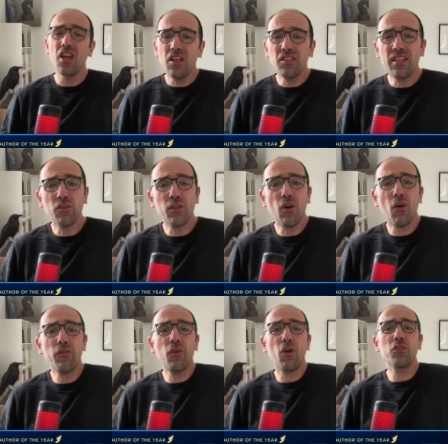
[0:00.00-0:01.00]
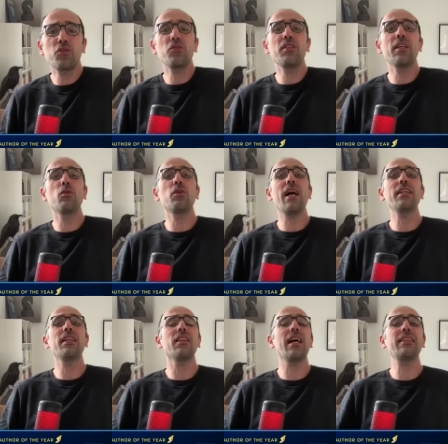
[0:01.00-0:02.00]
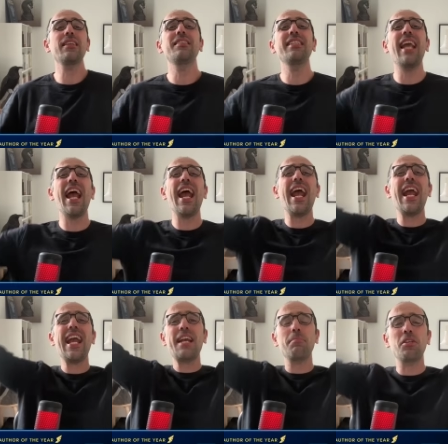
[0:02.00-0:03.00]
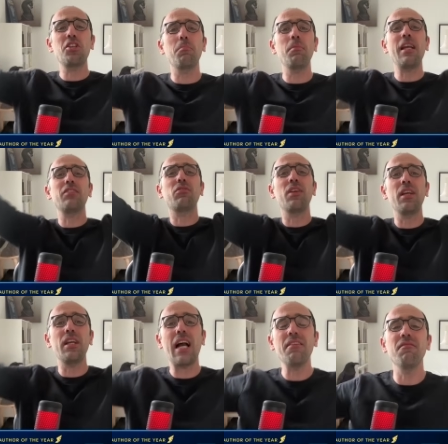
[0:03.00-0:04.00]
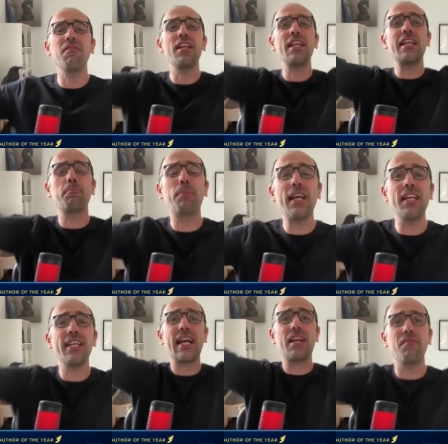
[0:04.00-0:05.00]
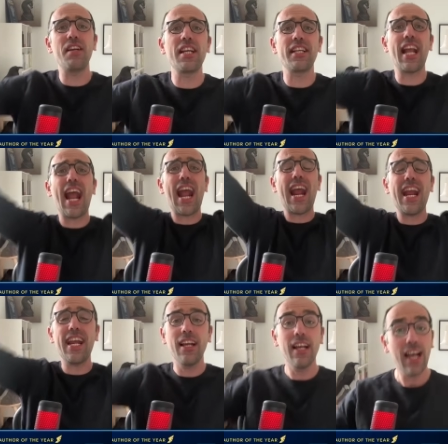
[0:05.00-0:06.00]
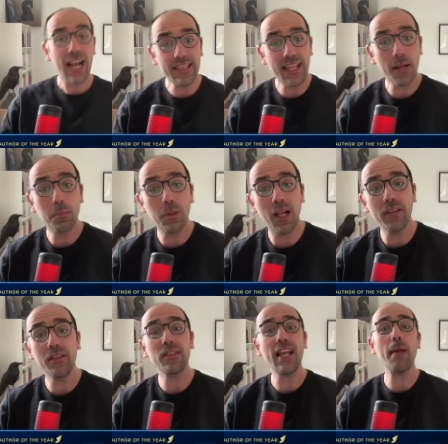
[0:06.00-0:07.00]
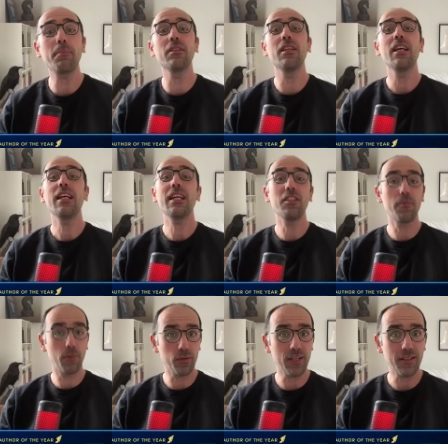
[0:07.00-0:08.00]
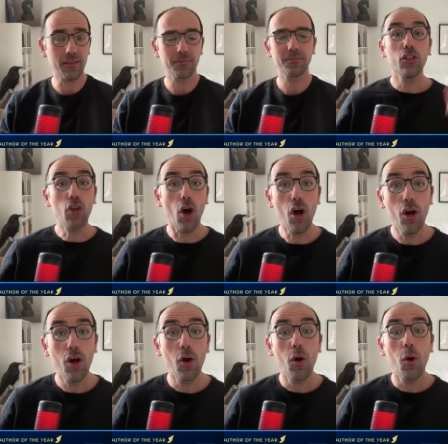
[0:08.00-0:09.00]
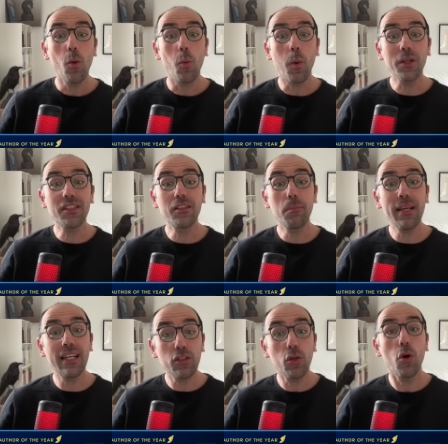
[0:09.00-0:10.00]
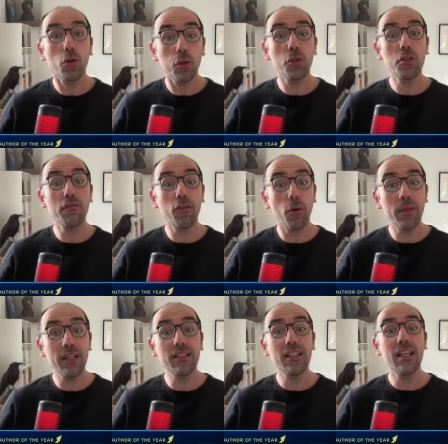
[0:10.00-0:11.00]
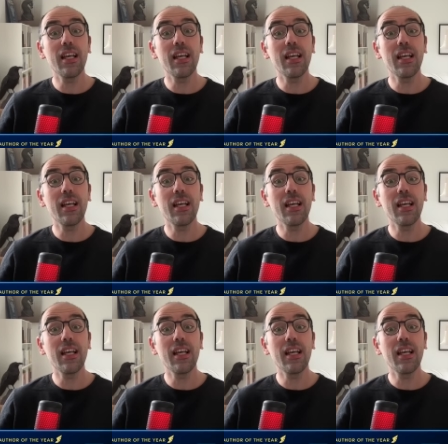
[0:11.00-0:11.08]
So you, of course, you see a good idea like this. Yay, bishop b3, I'm winning, pinning and winning, yay! And then blunders happen in the process. So, What's the biggest conclusion from this?